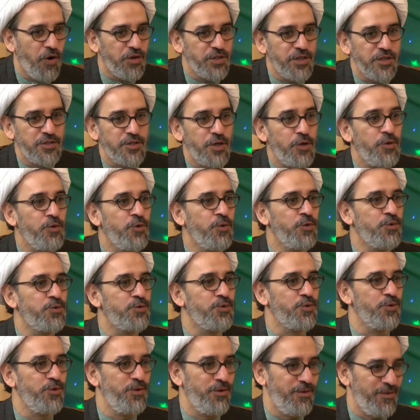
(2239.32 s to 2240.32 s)
they say
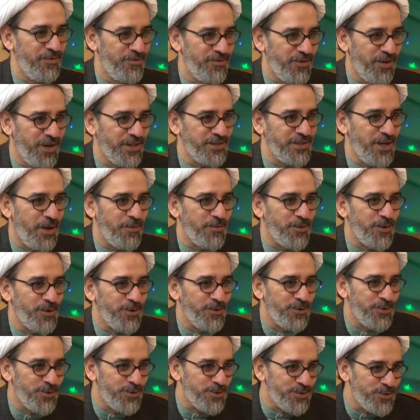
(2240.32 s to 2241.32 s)
Nuzul, for example,
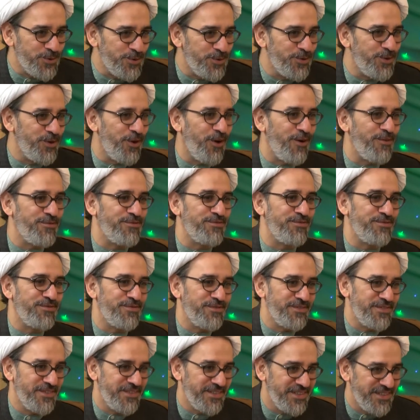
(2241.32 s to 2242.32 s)
Nuzul of,
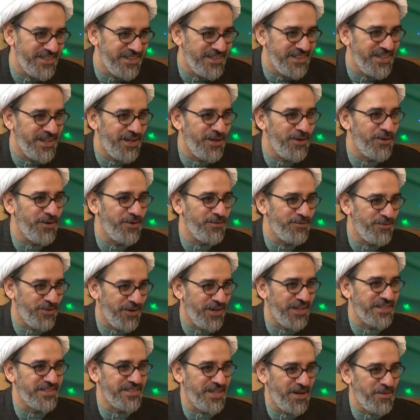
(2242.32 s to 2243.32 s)
you know, for
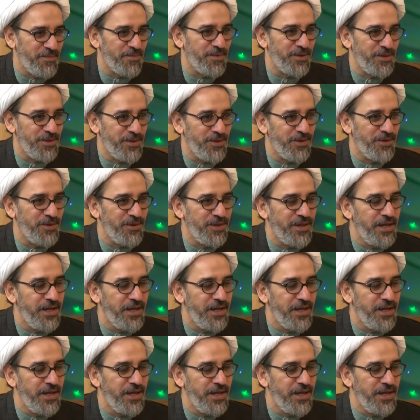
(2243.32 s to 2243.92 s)
example, you know,